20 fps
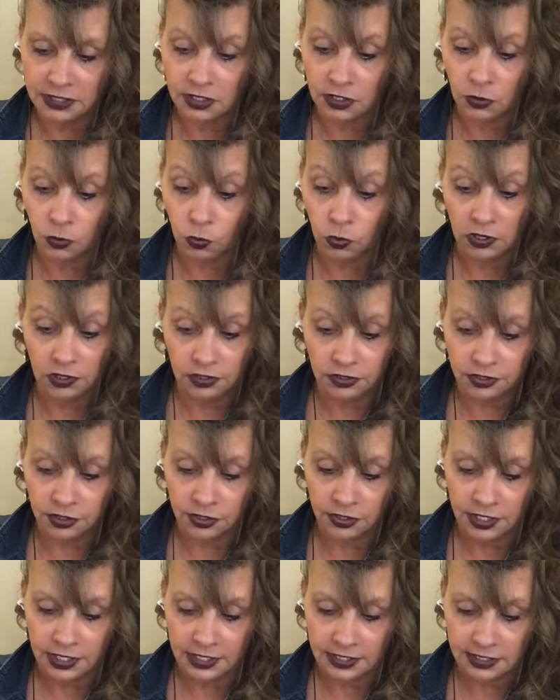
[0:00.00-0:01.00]
the
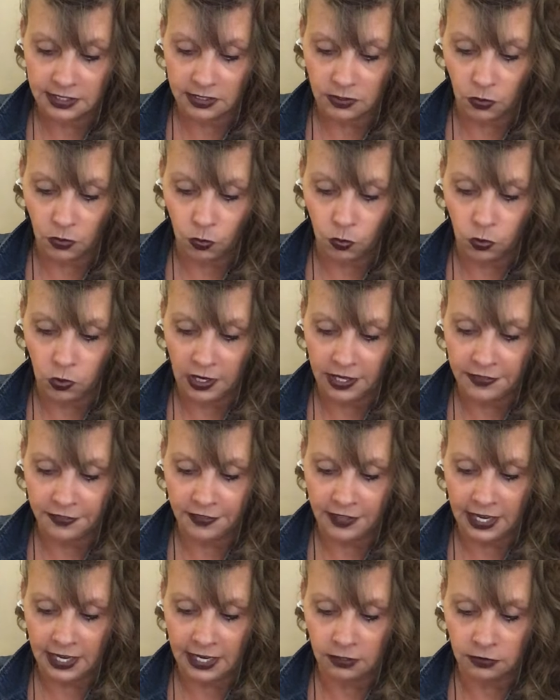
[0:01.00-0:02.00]
wilderness
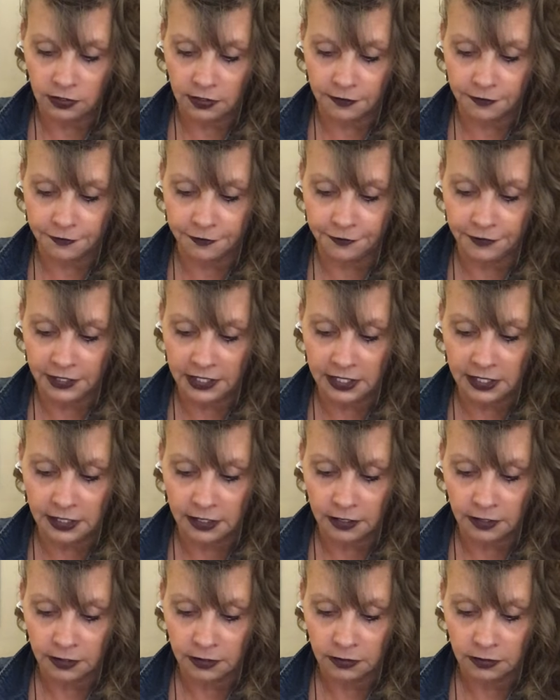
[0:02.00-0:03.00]
without
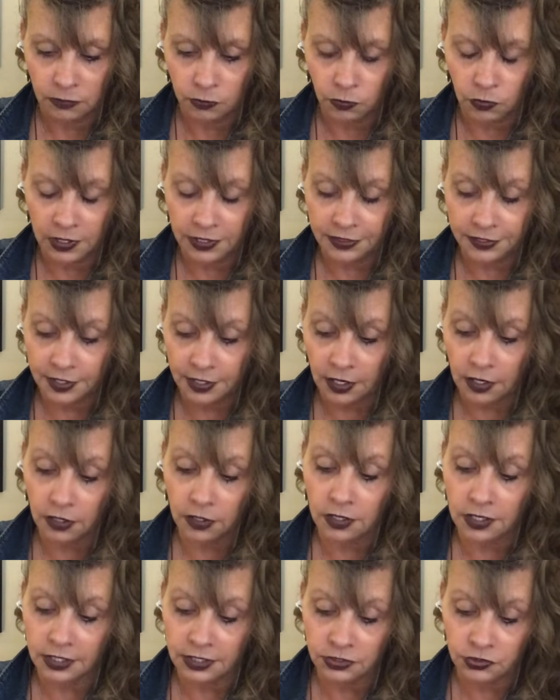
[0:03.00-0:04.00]
fear, with
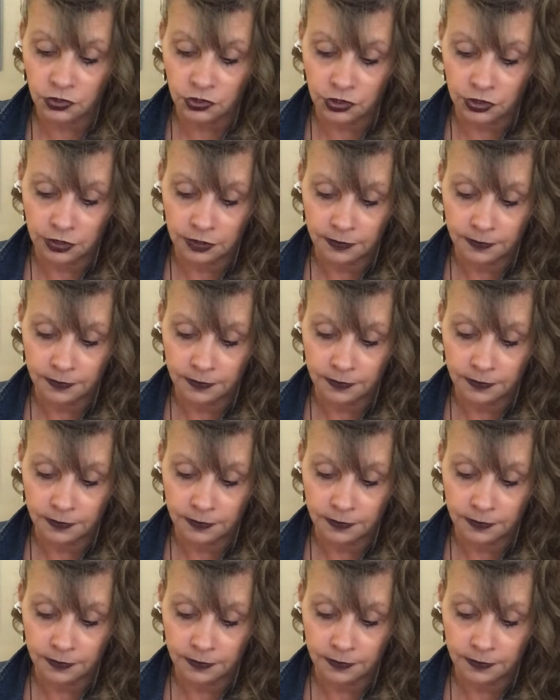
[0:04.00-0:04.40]
courage.